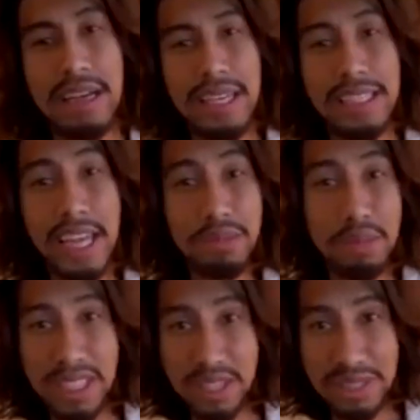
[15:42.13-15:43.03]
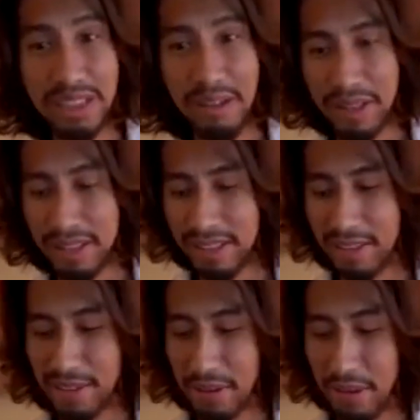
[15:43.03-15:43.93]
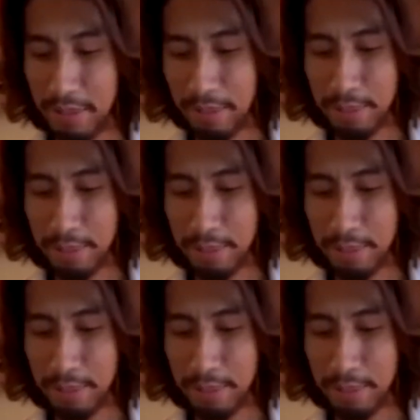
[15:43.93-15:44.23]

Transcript: it's aspecting your 7. Okay.